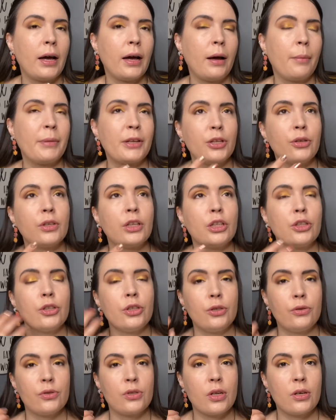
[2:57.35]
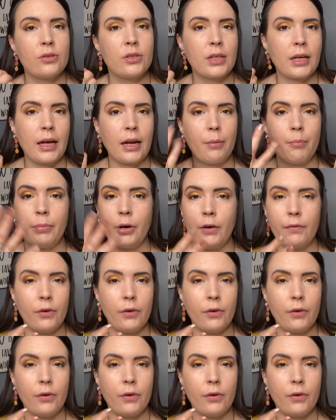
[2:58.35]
I mean, you can use those to kind of buff